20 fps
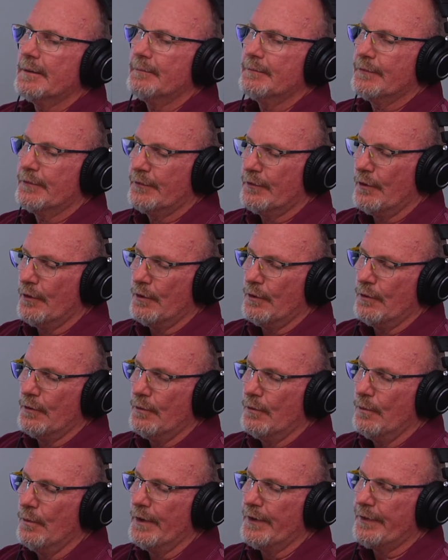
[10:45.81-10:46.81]
So
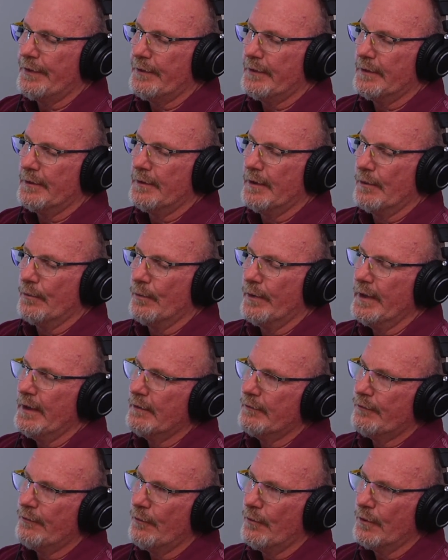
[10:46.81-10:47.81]
with a
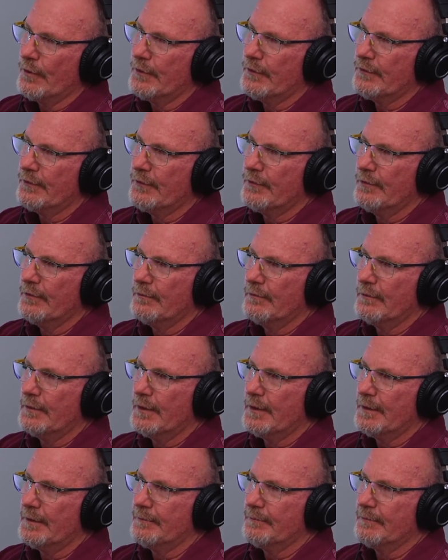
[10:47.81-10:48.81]
reinforced
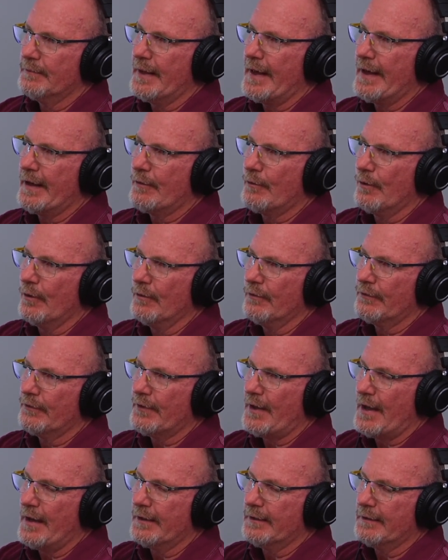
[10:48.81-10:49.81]
lateral
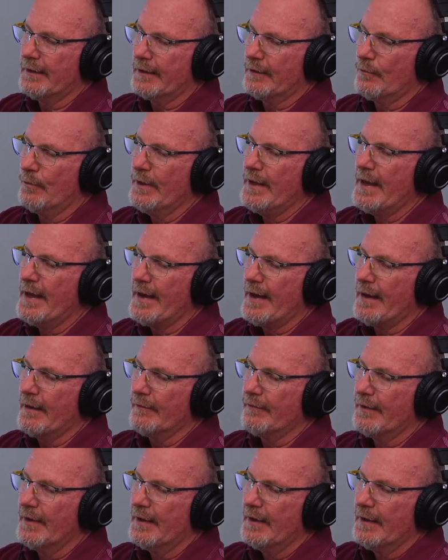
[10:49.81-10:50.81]
side like we
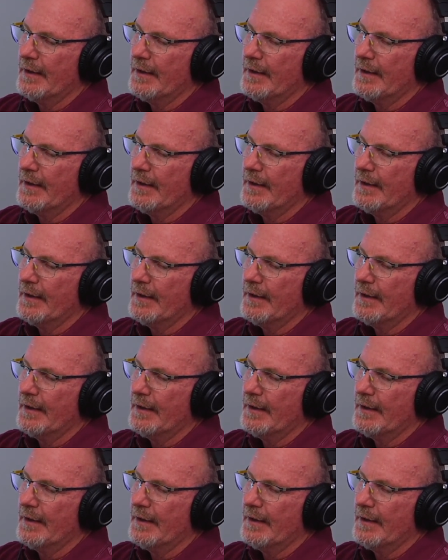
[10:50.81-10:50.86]
have,